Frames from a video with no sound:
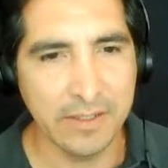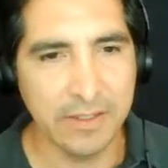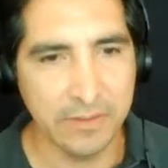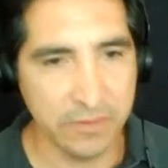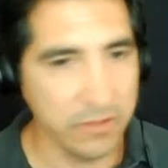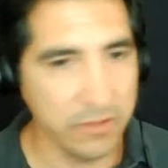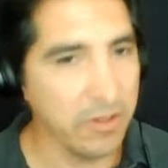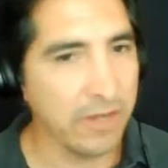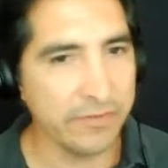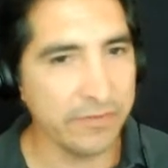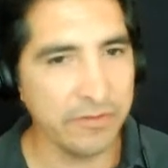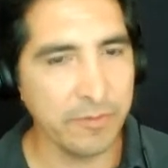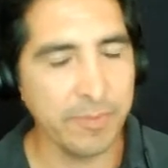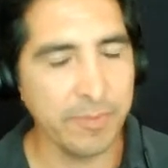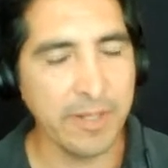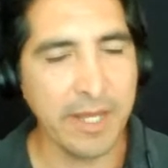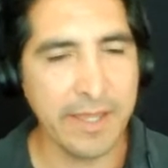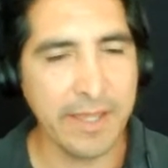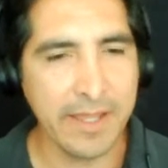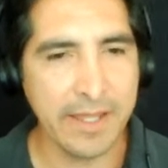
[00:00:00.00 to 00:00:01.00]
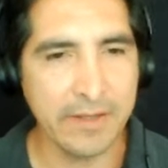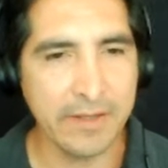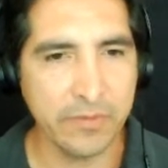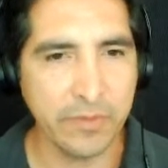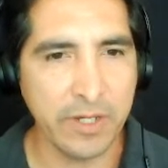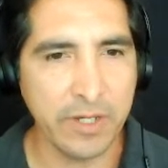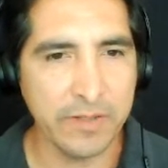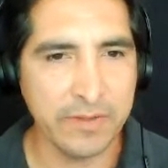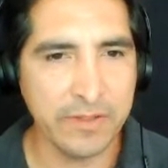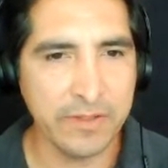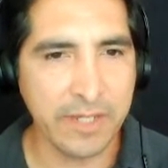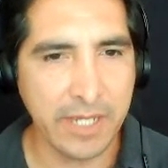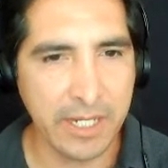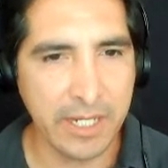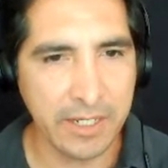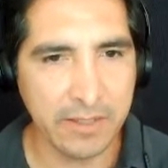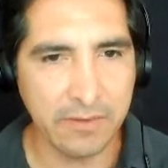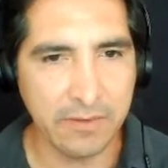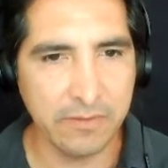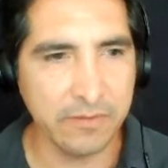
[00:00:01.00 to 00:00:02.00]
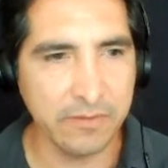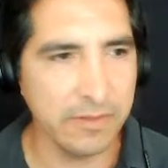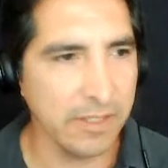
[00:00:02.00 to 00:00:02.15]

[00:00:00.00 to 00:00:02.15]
Do you also apply that as well? Do you kind of use